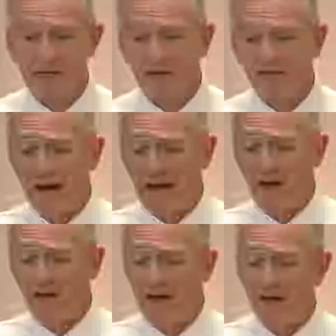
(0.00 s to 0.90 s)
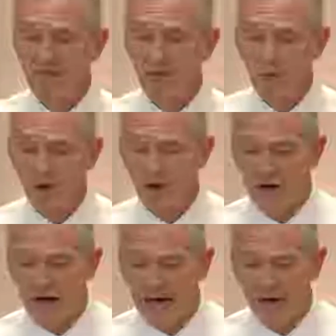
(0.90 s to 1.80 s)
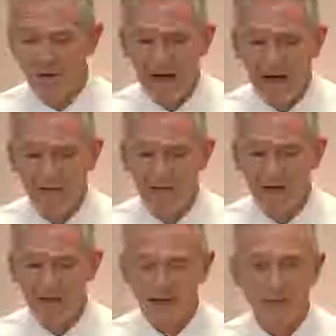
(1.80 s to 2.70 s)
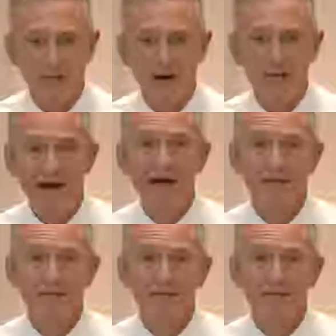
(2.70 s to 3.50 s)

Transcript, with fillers: If I don't have the Word, I don't have anything to pray about.